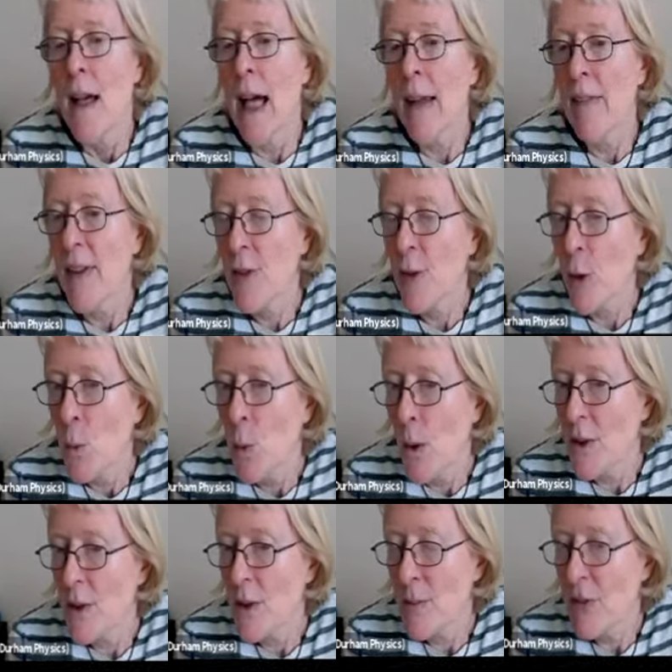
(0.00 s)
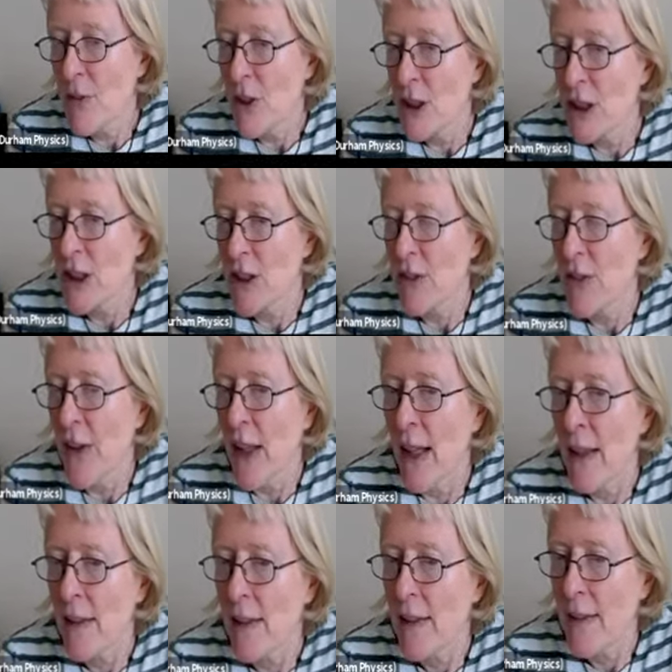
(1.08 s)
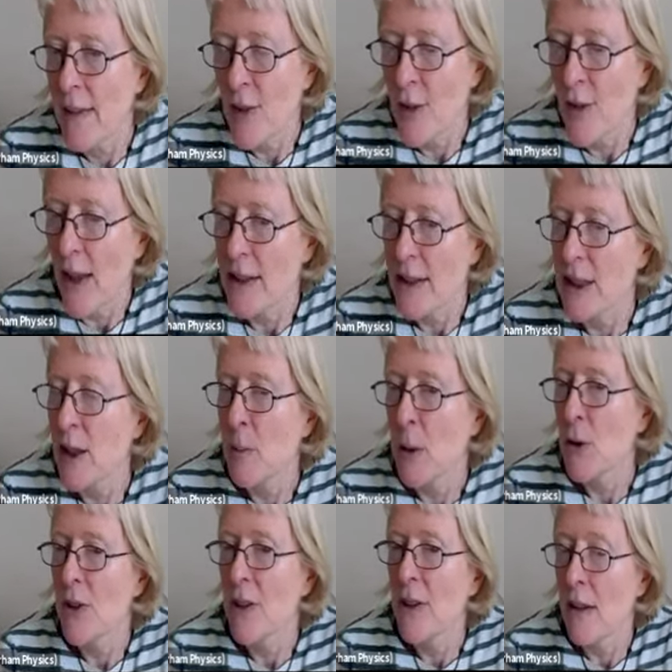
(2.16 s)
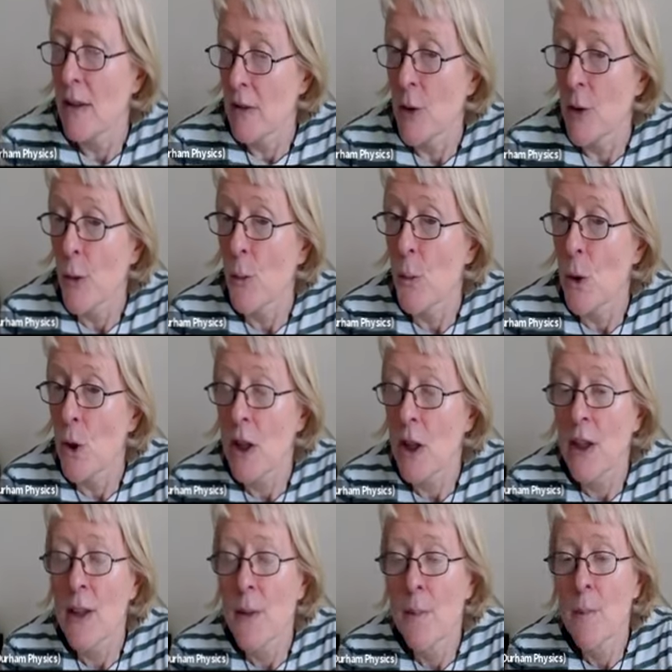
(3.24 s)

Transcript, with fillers: And there's a quantum version of that. This is actually Montanaro's work